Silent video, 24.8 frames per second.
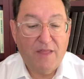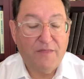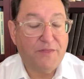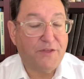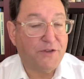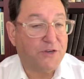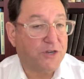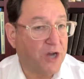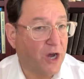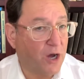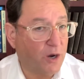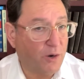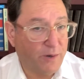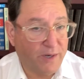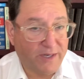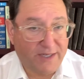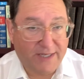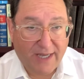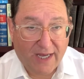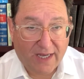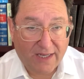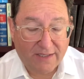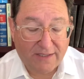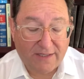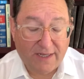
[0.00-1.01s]
The Torah
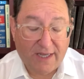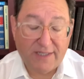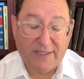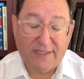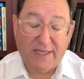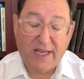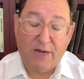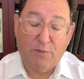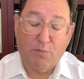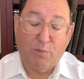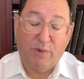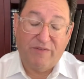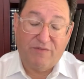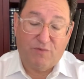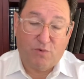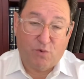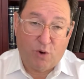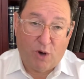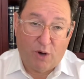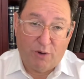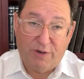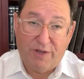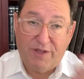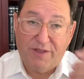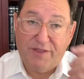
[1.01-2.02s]
tells us, and we've
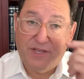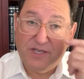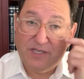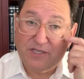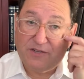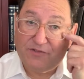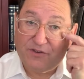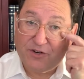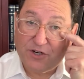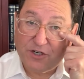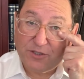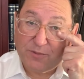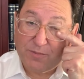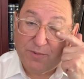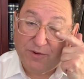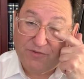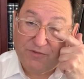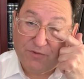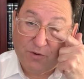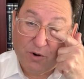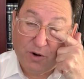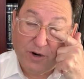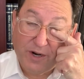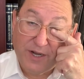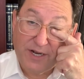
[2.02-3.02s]
quoted this verse
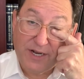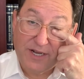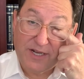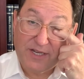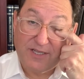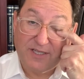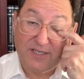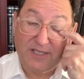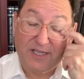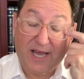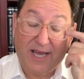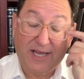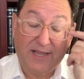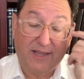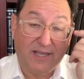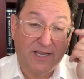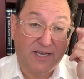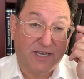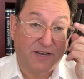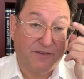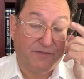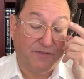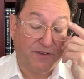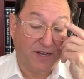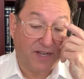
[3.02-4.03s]
before in a slightly
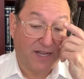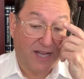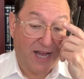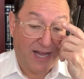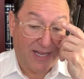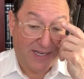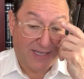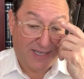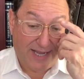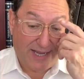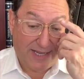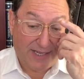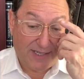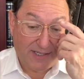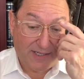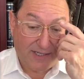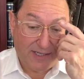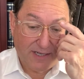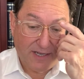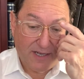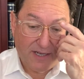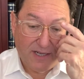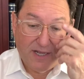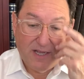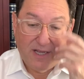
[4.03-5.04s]
different context,
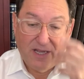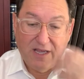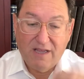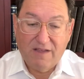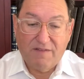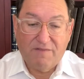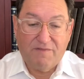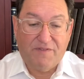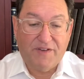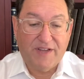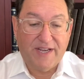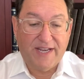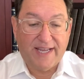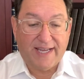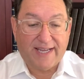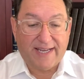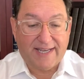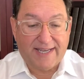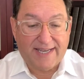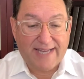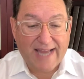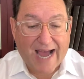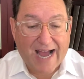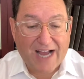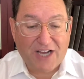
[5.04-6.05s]

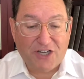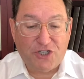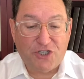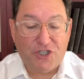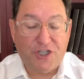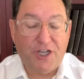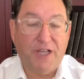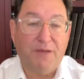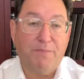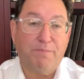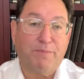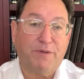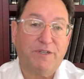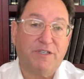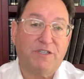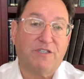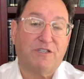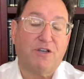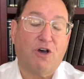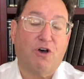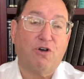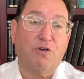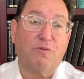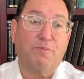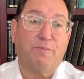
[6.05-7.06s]
Vinikdashti
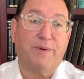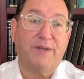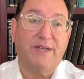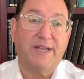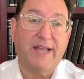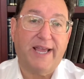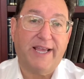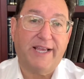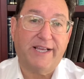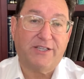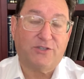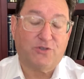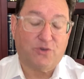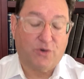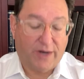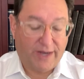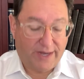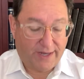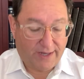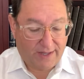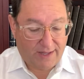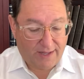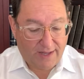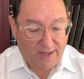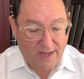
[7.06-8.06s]
besok b'nei
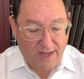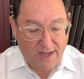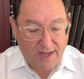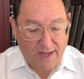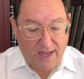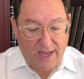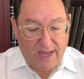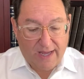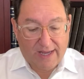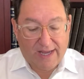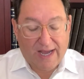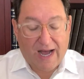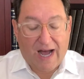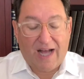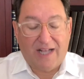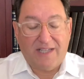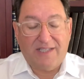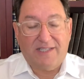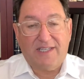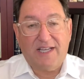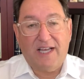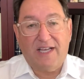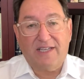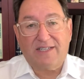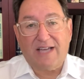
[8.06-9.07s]
Israel.
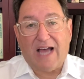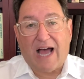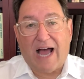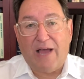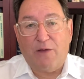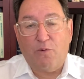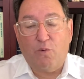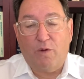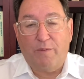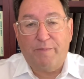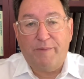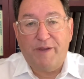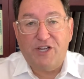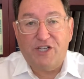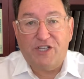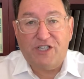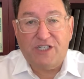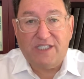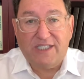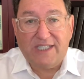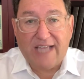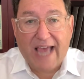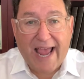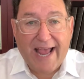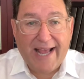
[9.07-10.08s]
God says, I will be
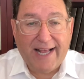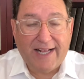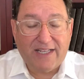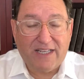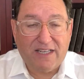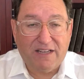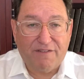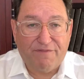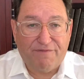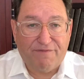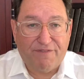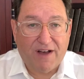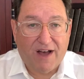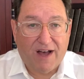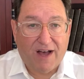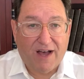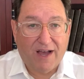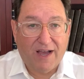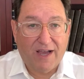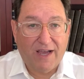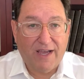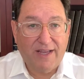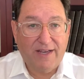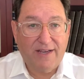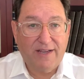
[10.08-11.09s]

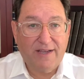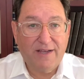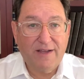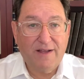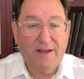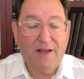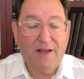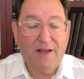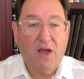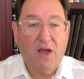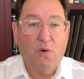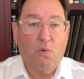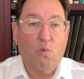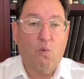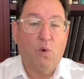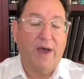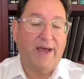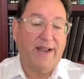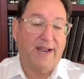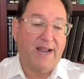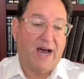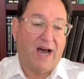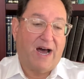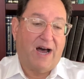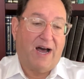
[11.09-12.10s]
sanctified
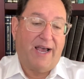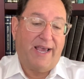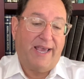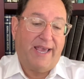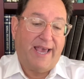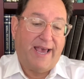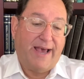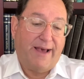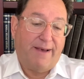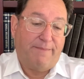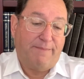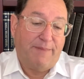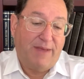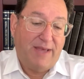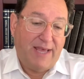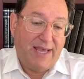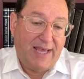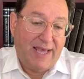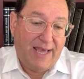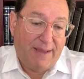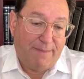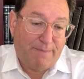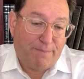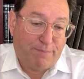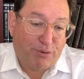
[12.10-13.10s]
when I am
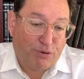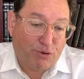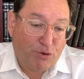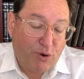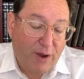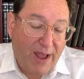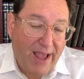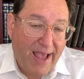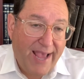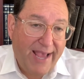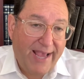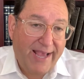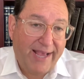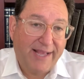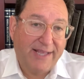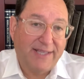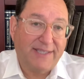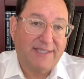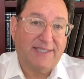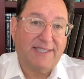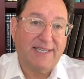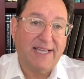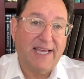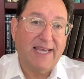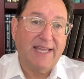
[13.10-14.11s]

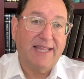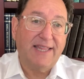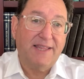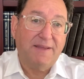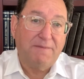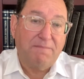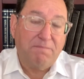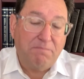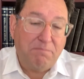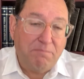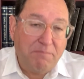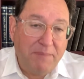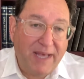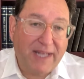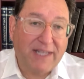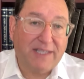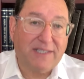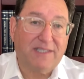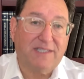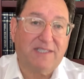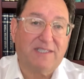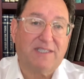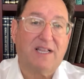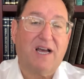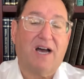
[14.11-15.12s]
praised in the
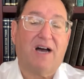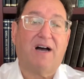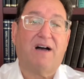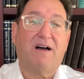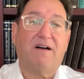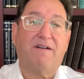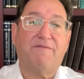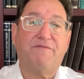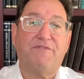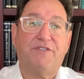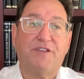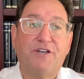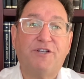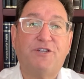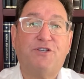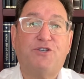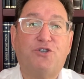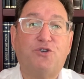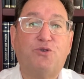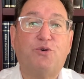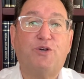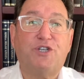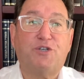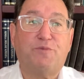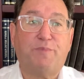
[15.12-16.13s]
midst of the
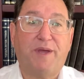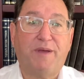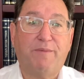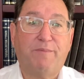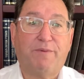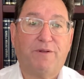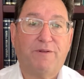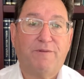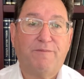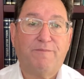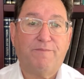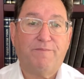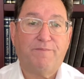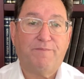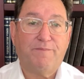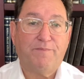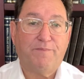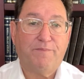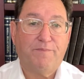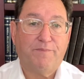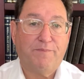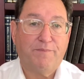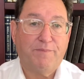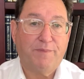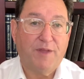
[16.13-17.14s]
Jewish people.
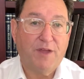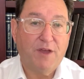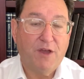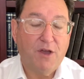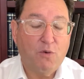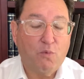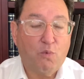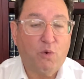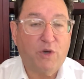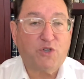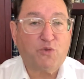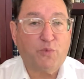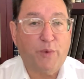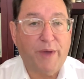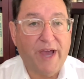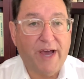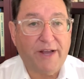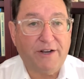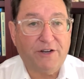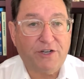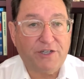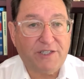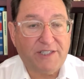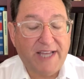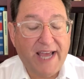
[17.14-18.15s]
Which we
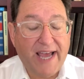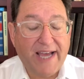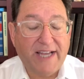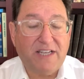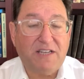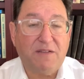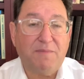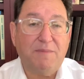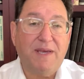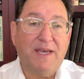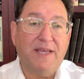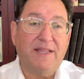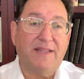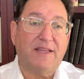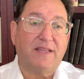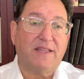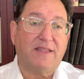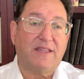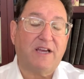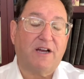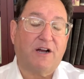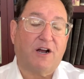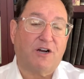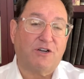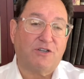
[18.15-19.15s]
understand to mean that
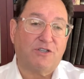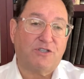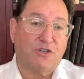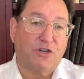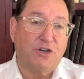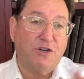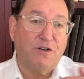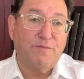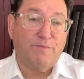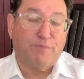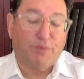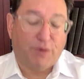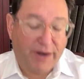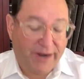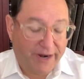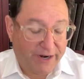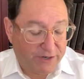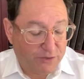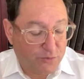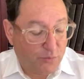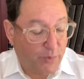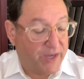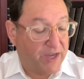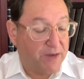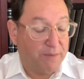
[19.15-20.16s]
there are certain
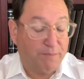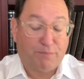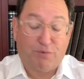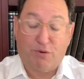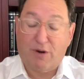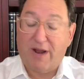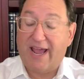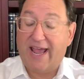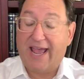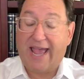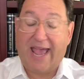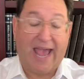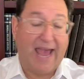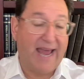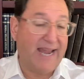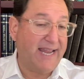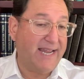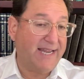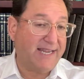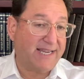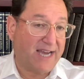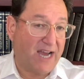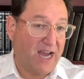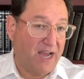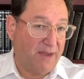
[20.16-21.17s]
prayers we can pray
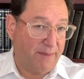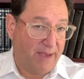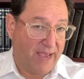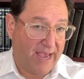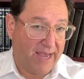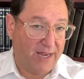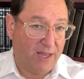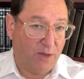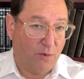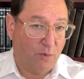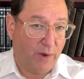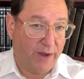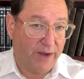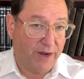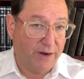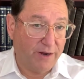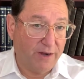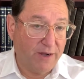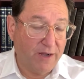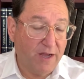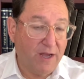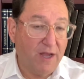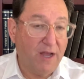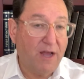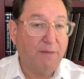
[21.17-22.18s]
anytime,
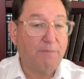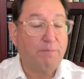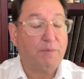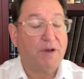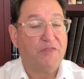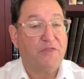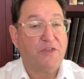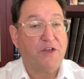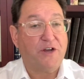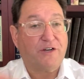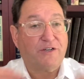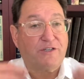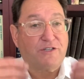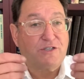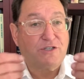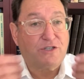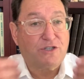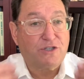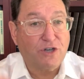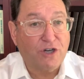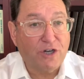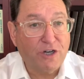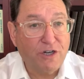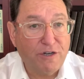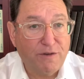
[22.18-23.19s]
anywhere, but there are
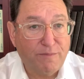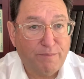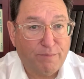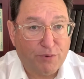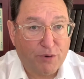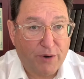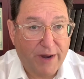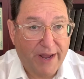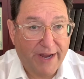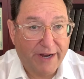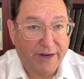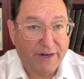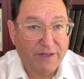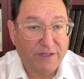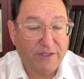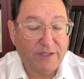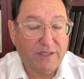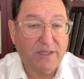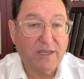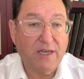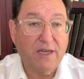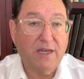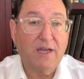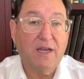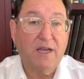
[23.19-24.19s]
certain prayers,